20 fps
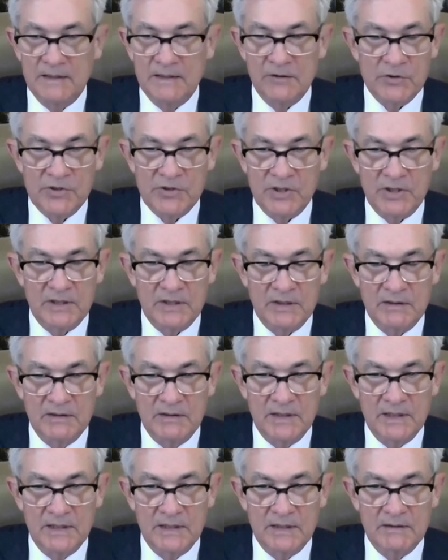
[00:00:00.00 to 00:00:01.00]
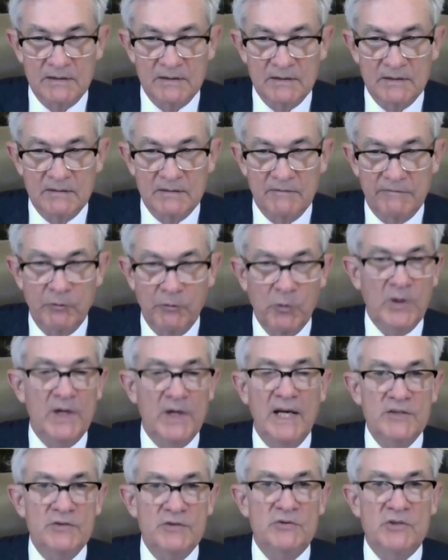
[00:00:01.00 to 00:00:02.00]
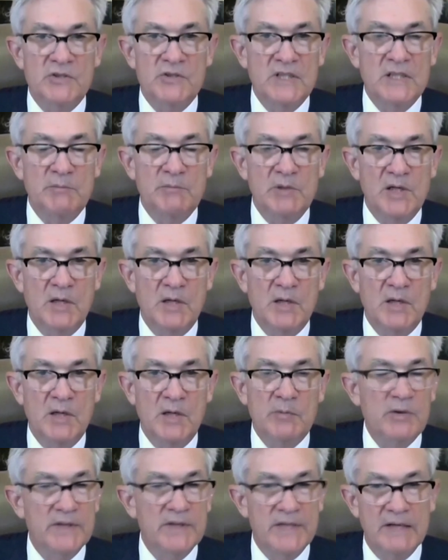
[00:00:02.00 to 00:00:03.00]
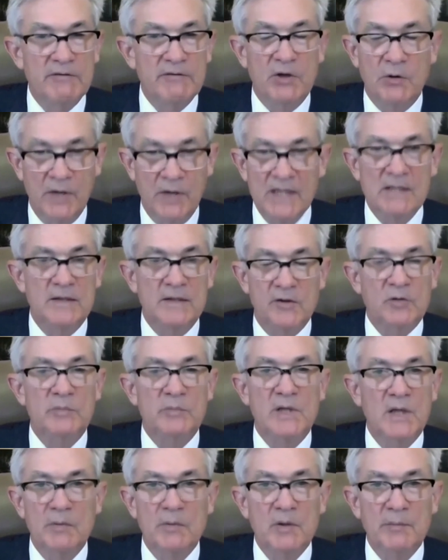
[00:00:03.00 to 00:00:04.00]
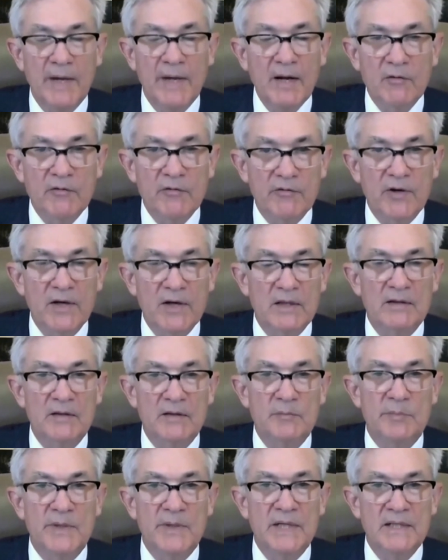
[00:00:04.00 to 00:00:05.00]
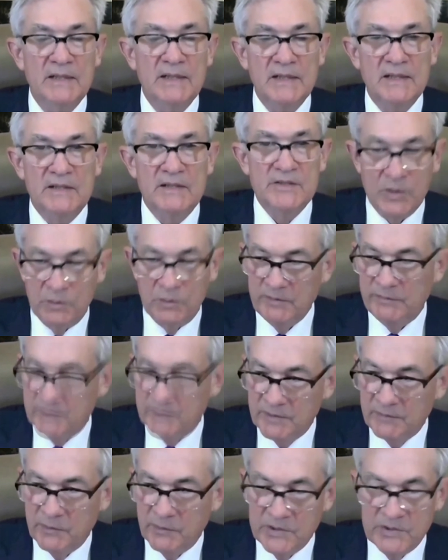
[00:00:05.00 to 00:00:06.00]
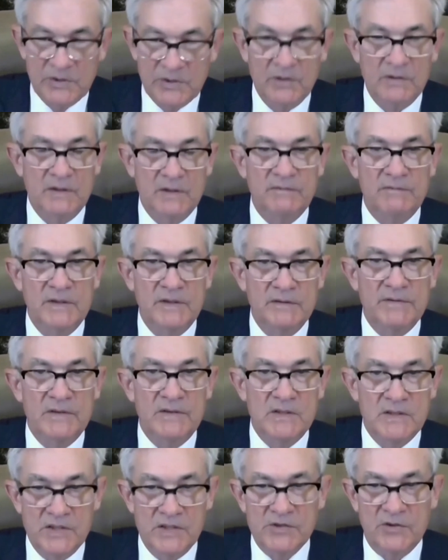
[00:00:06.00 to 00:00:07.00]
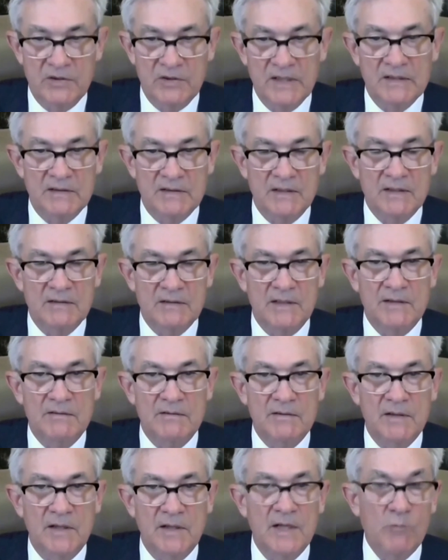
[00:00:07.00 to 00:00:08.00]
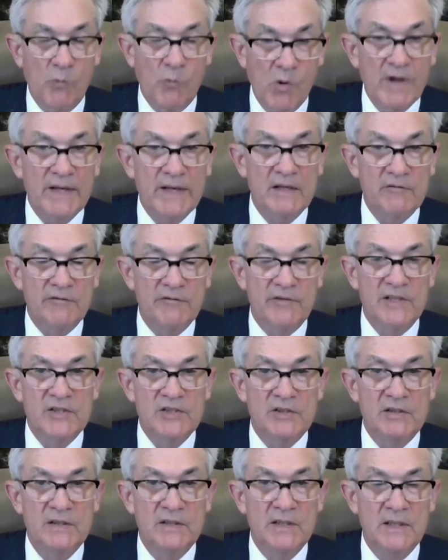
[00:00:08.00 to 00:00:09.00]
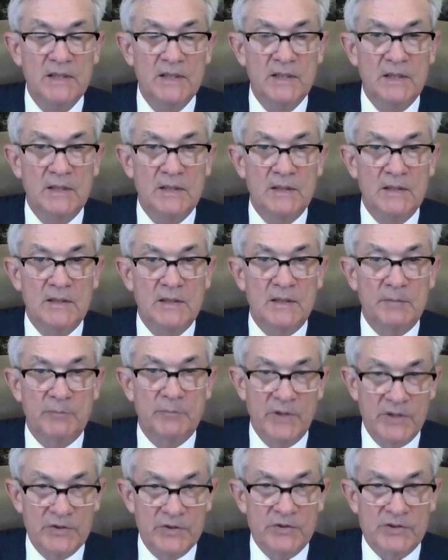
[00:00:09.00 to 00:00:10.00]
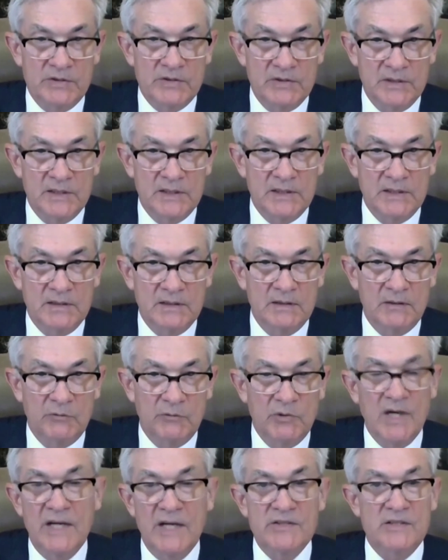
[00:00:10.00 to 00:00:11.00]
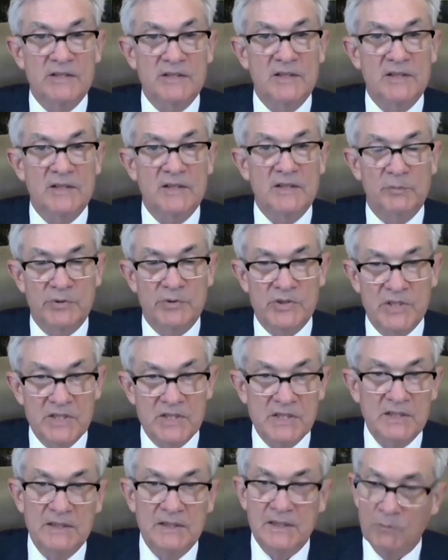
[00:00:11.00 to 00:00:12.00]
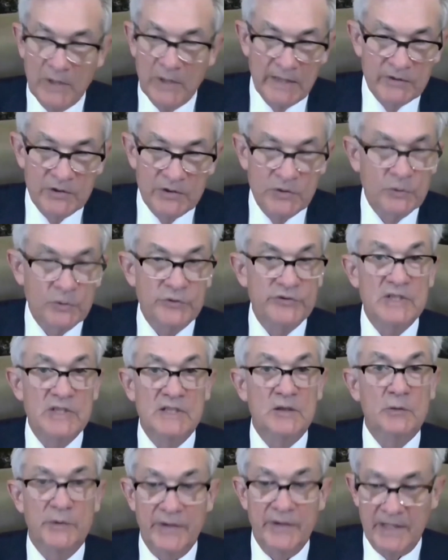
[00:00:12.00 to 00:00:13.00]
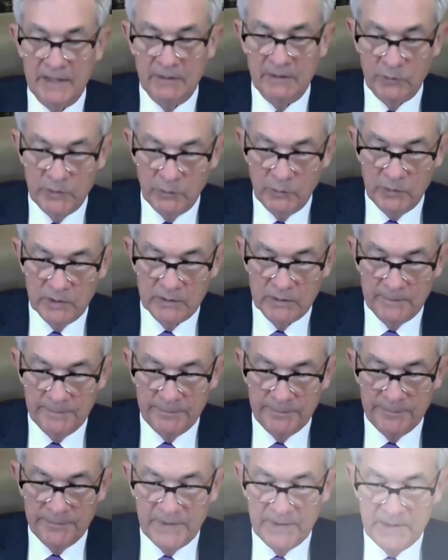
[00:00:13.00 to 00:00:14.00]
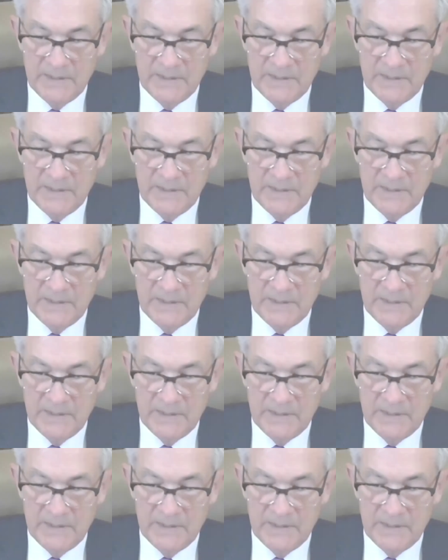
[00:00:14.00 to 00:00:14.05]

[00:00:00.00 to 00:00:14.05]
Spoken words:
there's forecasters need to be humble and have a great deal to be humble about, frankly. But so if it does turn out that unwanted inflation pressures arise and they're persistent, then we have the tools to deal with that, and we will.